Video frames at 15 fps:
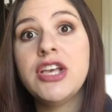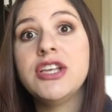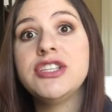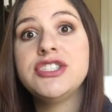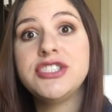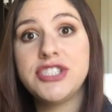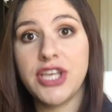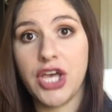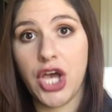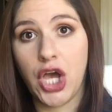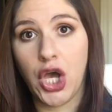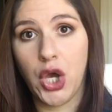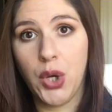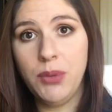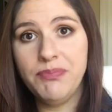
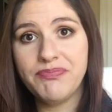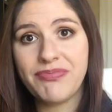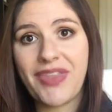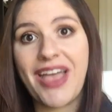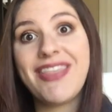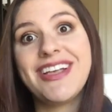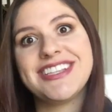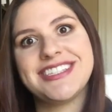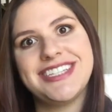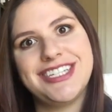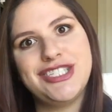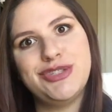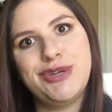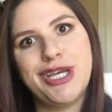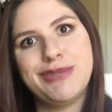So let's get
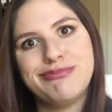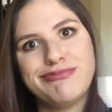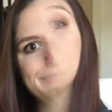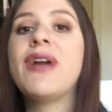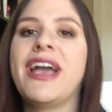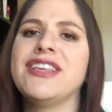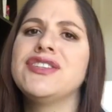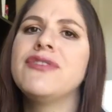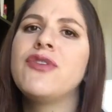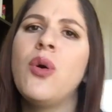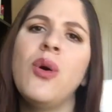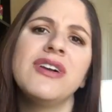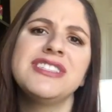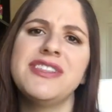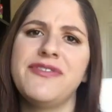into it. Okay, so of
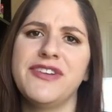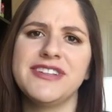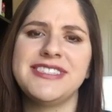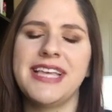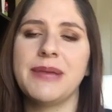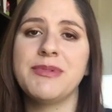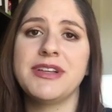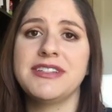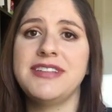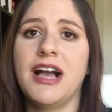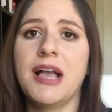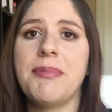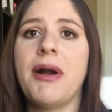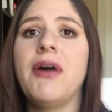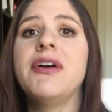course the first thing I'm gonna
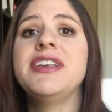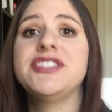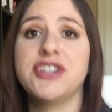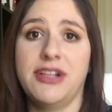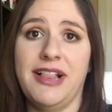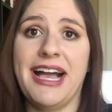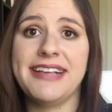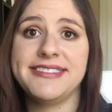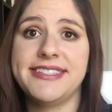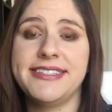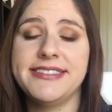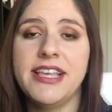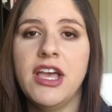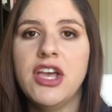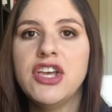talk about is your
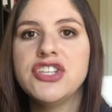classes.